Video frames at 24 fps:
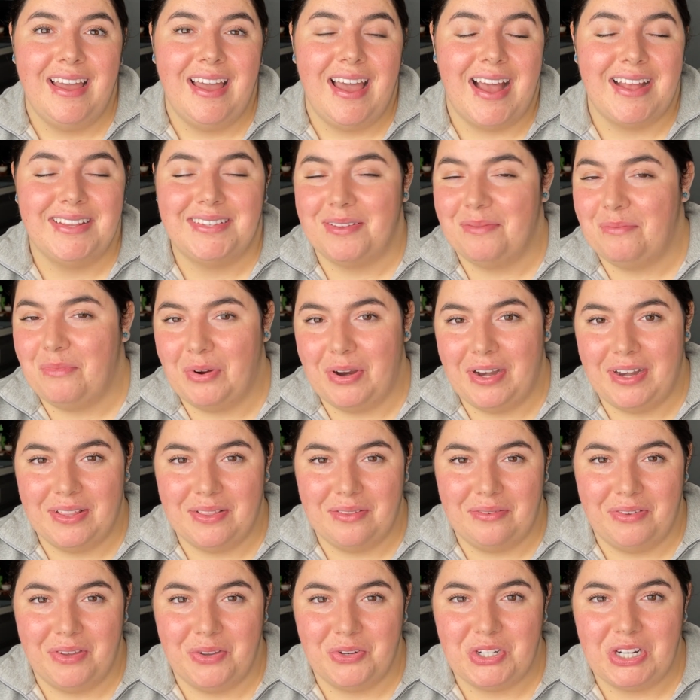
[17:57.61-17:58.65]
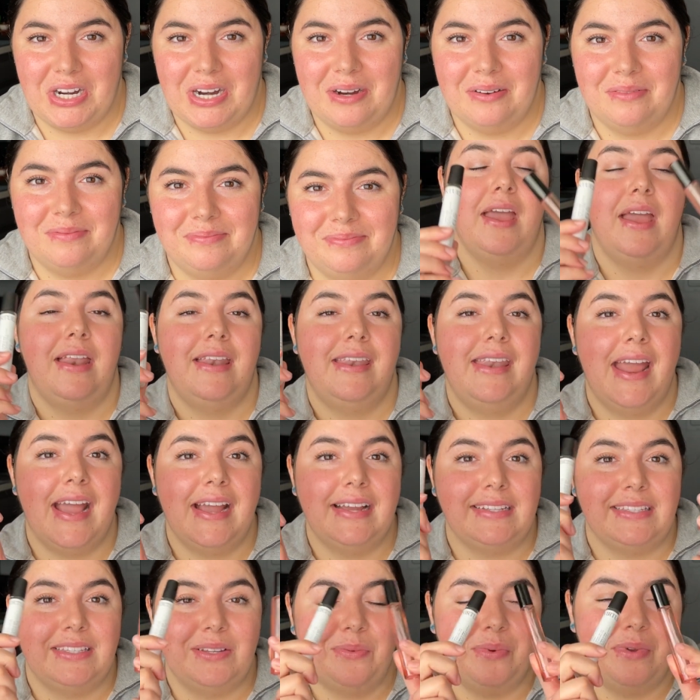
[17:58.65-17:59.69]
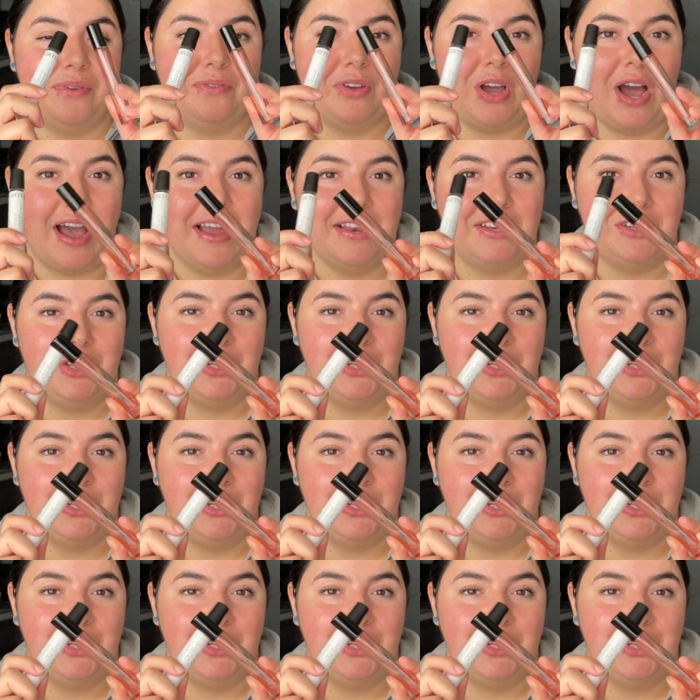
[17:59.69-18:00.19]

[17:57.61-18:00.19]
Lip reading: at some point in the future. Next, we've got